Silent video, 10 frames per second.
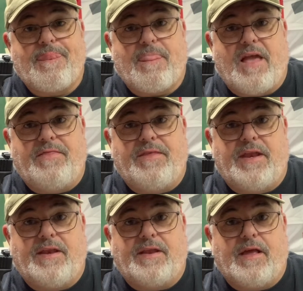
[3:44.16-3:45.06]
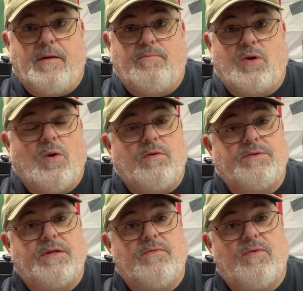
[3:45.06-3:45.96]
And then come
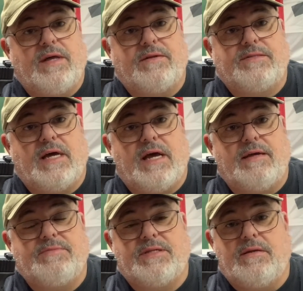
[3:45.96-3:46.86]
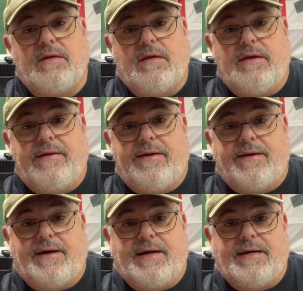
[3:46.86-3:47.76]
cold weather times,
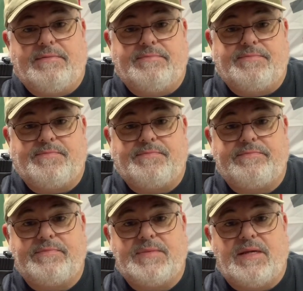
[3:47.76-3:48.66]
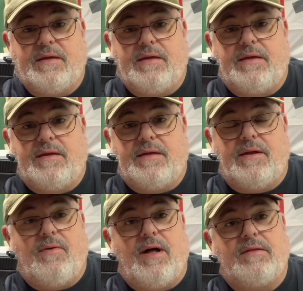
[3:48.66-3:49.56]
you
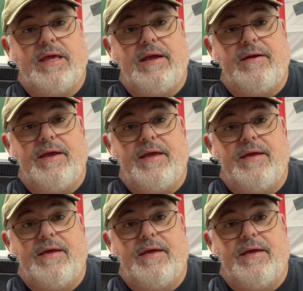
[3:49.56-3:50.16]
know, I'll carry